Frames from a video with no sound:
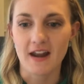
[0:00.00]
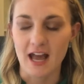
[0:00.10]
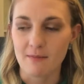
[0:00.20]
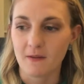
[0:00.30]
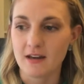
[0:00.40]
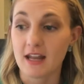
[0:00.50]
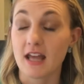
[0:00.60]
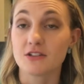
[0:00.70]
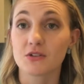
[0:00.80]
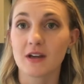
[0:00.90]
that happened,
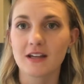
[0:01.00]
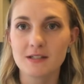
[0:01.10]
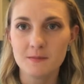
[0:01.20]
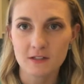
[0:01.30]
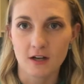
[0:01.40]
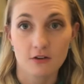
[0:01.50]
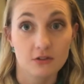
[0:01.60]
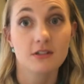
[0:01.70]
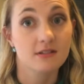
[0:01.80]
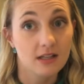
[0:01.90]
and so I get to
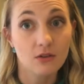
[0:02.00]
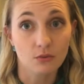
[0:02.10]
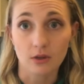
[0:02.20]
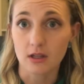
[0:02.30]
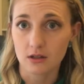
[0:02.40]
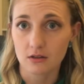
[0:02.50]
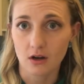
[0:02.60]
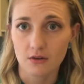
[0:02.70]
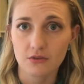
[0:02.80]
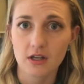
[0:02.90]
McDonald's because they have really good
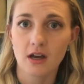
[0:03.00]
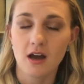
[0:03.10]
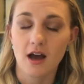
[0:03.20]
coffee,